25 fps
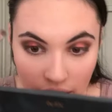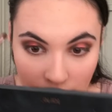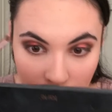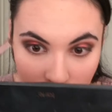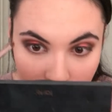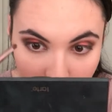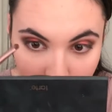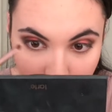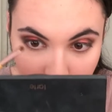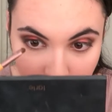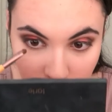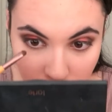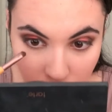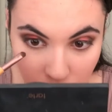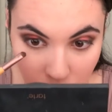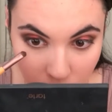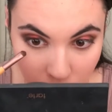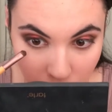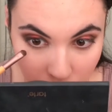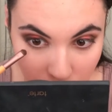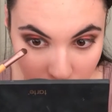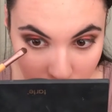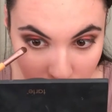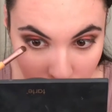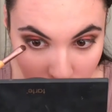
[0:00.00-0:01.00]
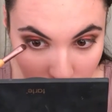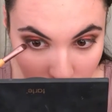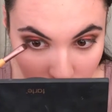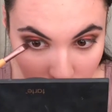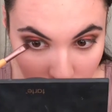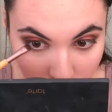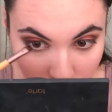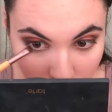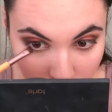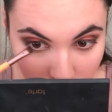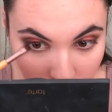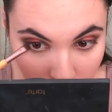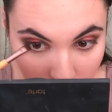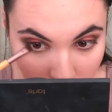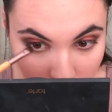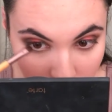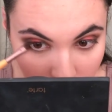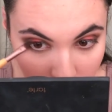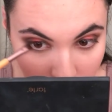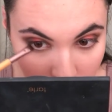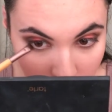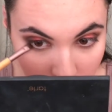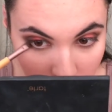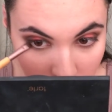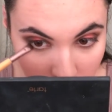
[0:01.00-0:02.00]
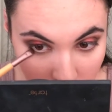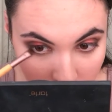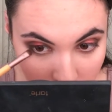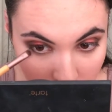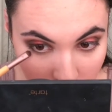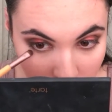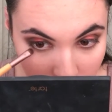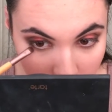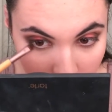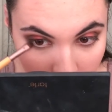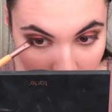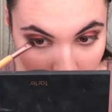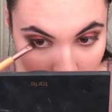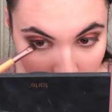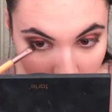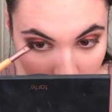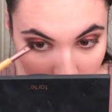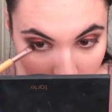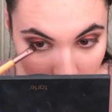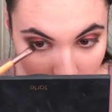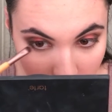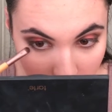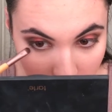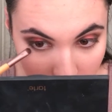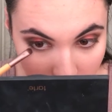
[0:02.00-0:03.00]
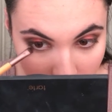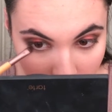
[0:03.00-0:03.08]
and I'm just going to go